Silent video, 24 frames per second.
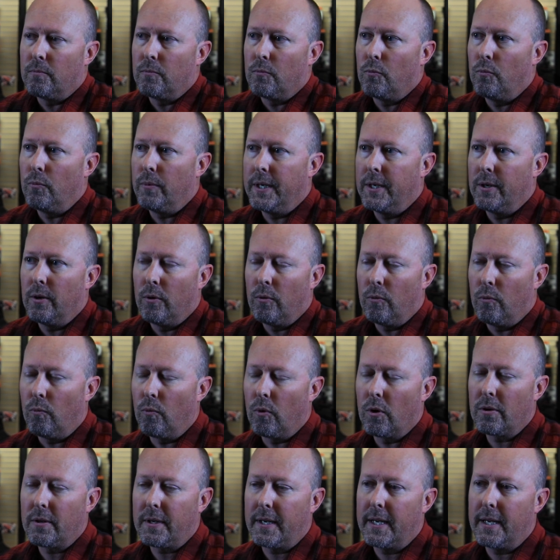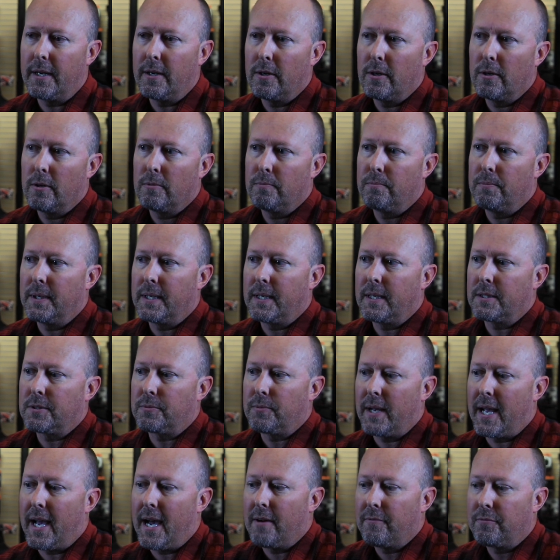We don't work here because
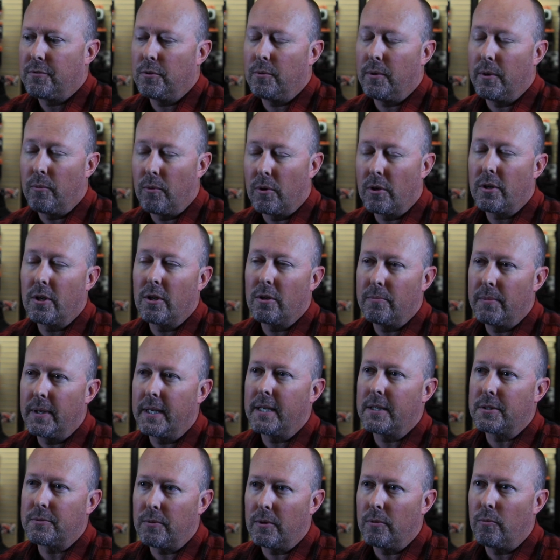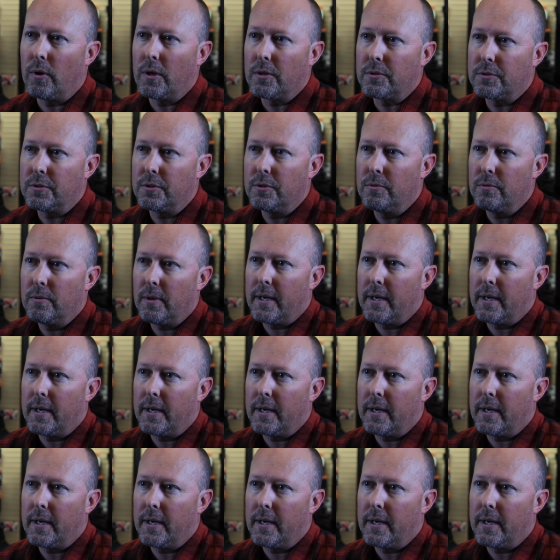we have to, we work here because we want to,